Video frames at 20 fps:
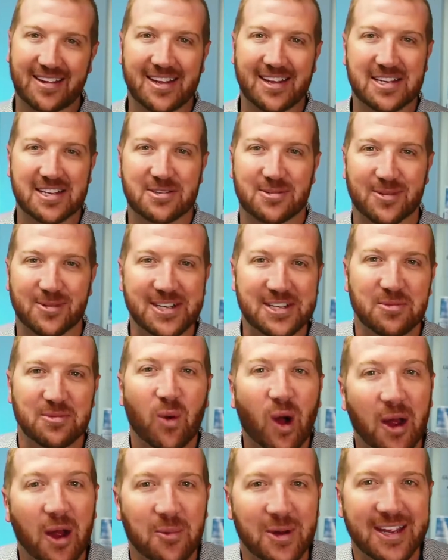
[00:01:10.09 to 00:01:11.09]
that's the reason
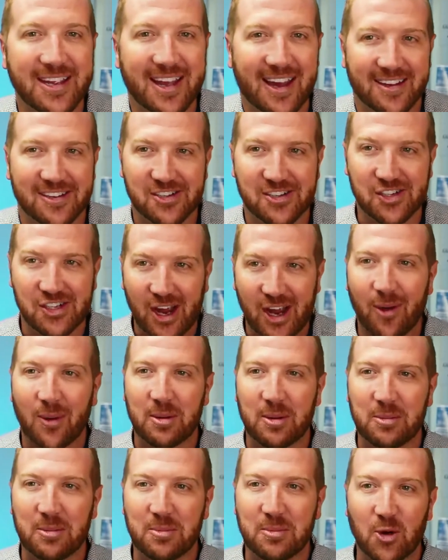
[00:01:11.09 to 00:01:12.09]
why we
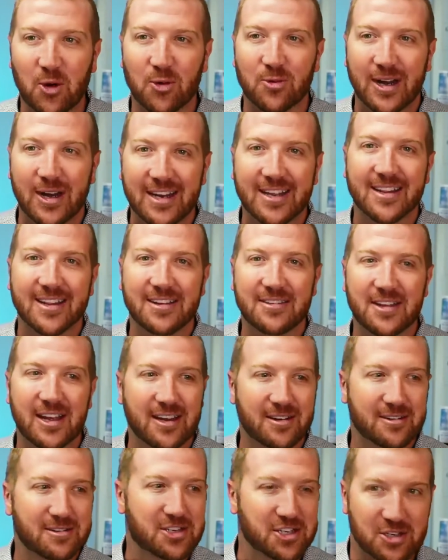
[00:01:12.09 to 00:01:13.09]
shower more regularly
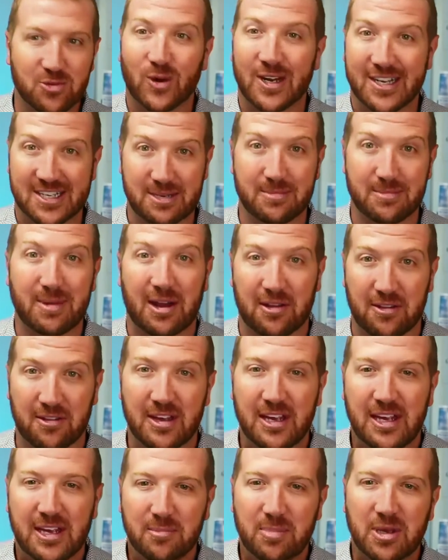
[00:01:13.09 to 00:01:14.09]
than just once a
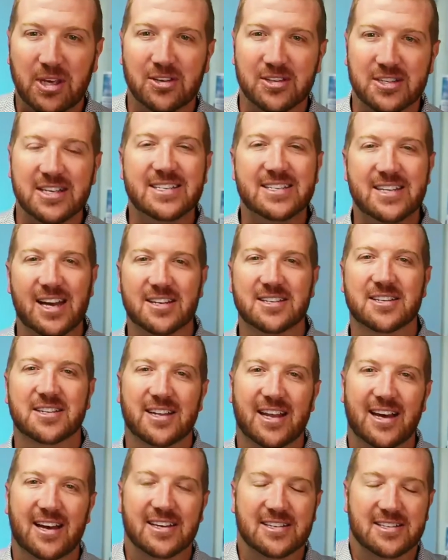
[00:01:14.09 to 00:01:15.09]
month, because it
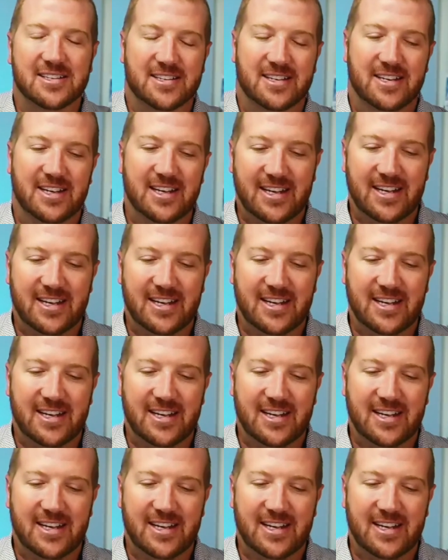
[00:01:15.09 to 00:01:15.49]
doesn't last.